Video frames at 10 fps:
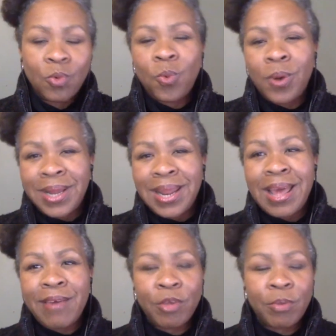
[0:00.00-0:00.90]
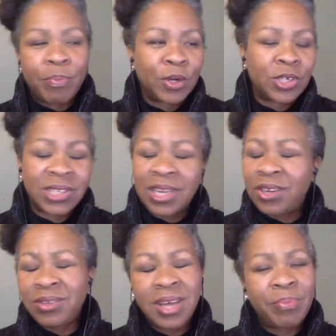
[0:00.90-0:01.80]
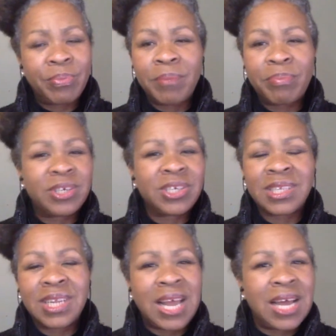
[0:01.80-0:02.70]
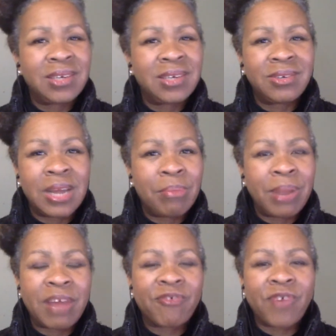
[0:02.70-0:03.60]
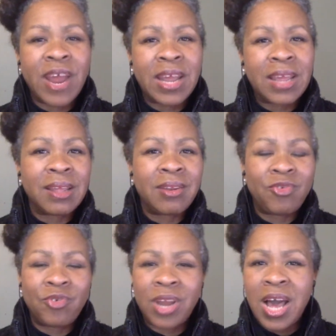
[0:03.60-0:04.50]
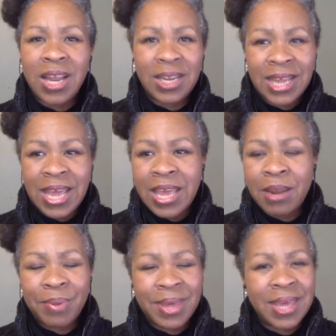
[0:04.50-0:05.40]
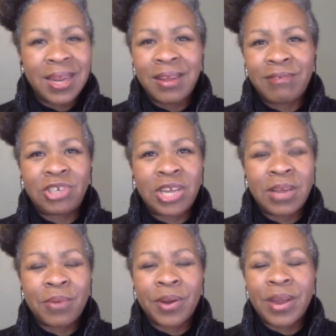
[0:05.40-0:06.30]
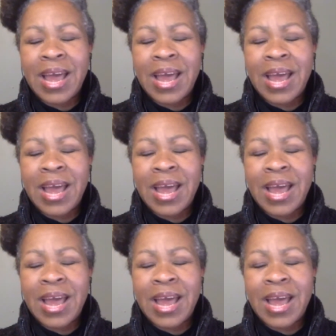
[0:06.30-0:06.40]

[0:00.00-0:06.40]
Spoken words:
What have you purchased? I know y'all purchased a lot during that Black Friday and during the holiday and the beginning of January.